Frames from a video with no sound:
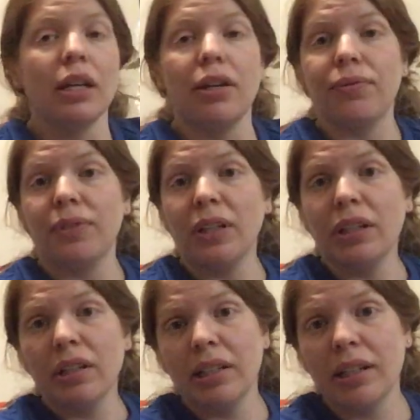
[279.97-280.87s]
If getting
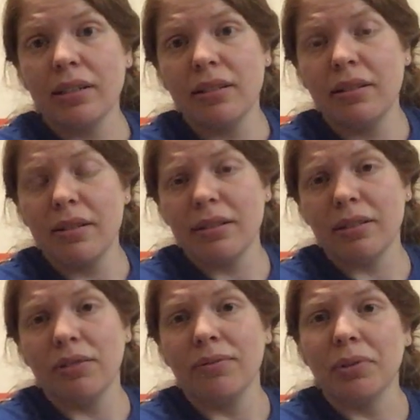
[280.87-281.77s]
on hands and knees
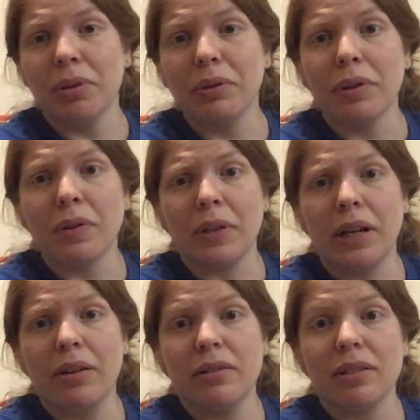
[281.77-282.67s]
on the floor with your
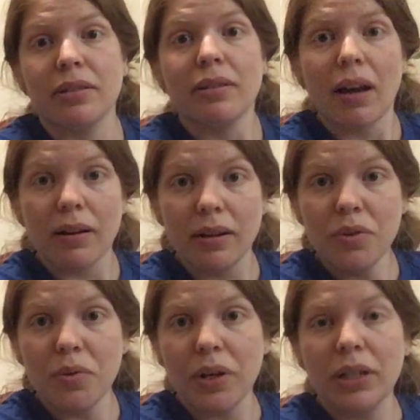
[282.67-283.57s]
couch is not going to
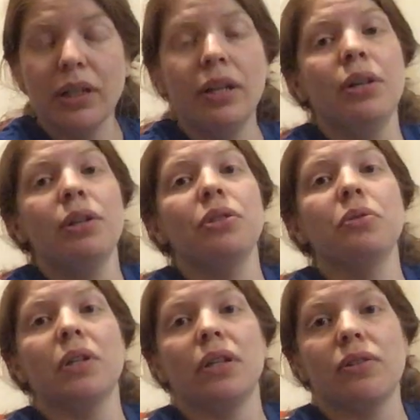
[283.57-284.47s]
work, you
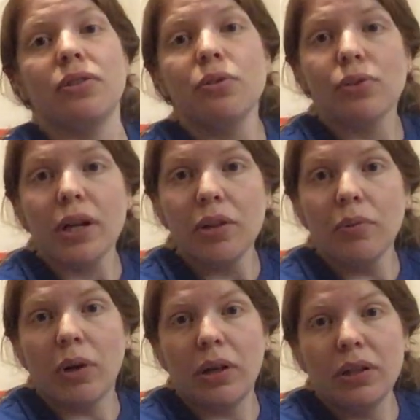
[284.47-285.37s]
can also try the
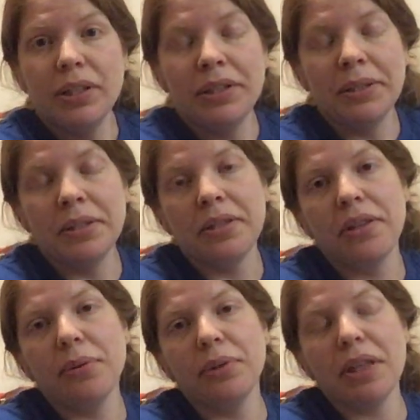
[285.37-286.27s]
wall. The
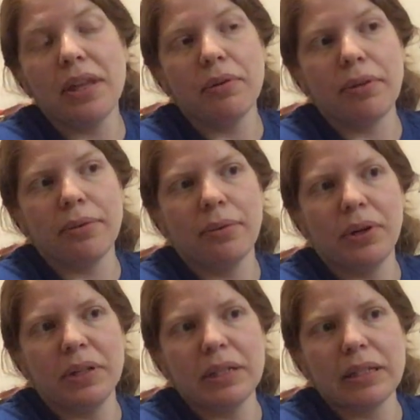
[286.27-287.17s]
only thing with the
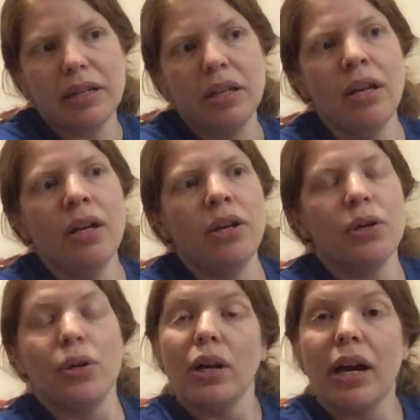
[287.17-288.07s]
wall is that
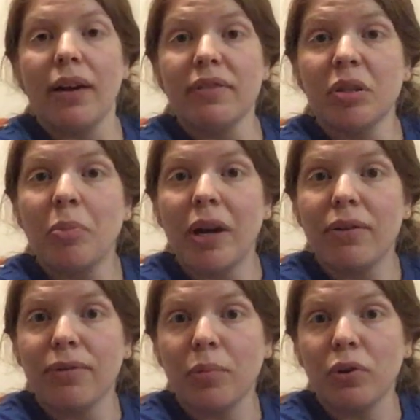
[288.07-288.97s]
you're going to have to bend
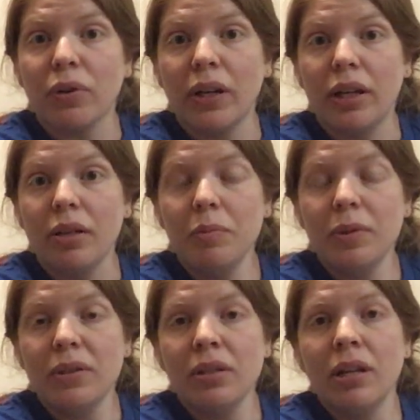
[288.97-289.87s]
from your
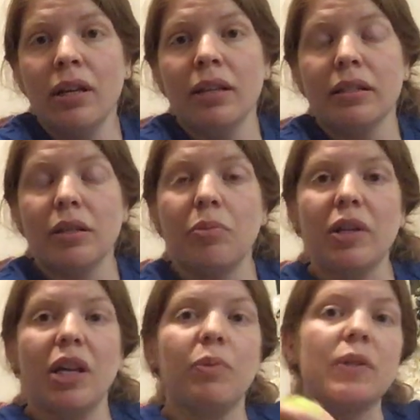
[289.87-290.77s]
hips to
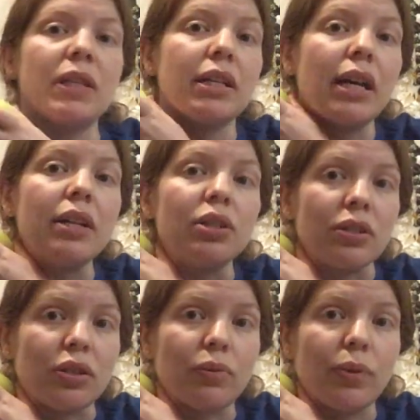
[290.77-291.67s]
be able to get
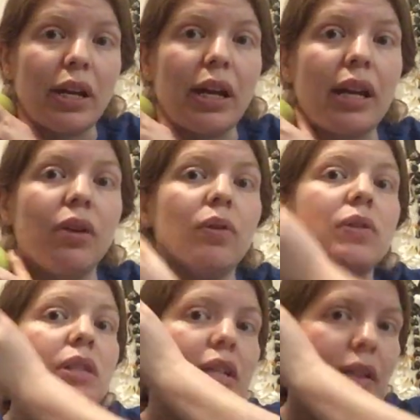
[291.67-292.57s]
just the right angle
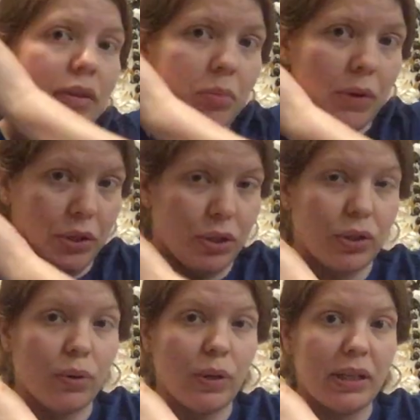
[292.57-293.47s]
to get the pressure
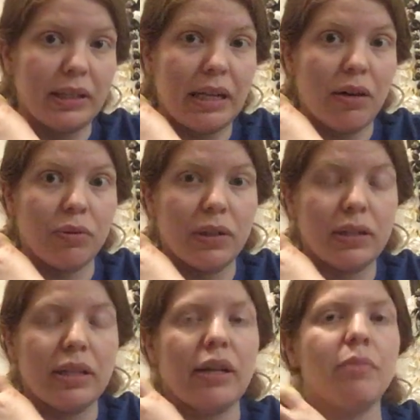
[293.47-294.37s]
going down
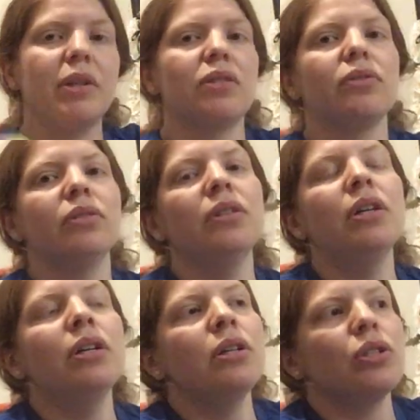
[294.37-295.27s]
onto that muscle.
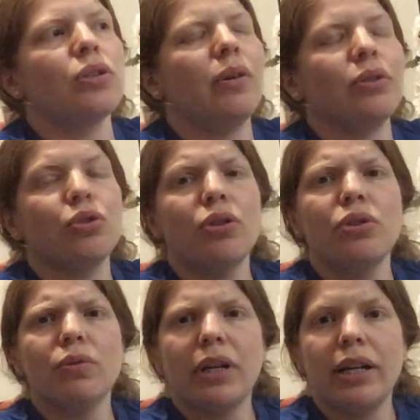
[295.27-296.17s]
So I'll show
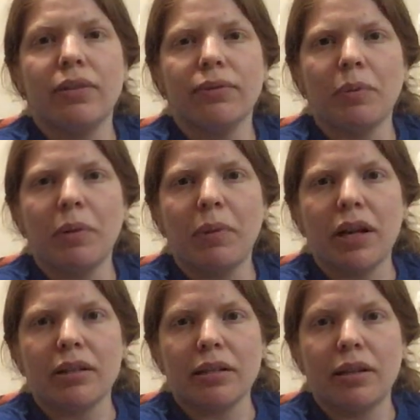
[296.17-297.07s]
you kind of from the
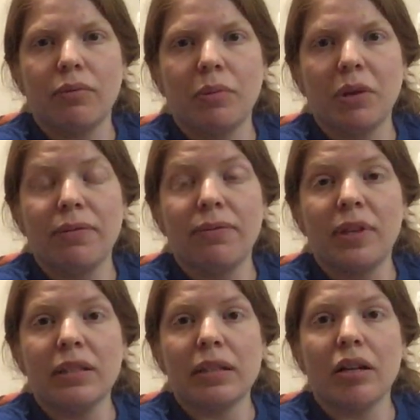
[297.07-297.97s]
back side what my
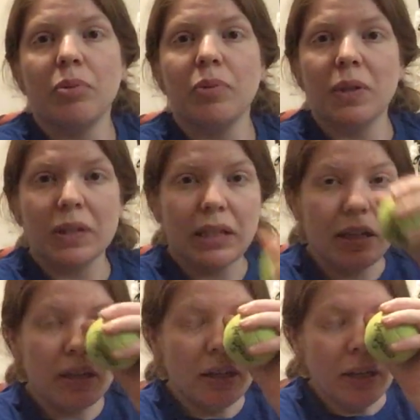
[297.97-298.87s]
feet setup looks like.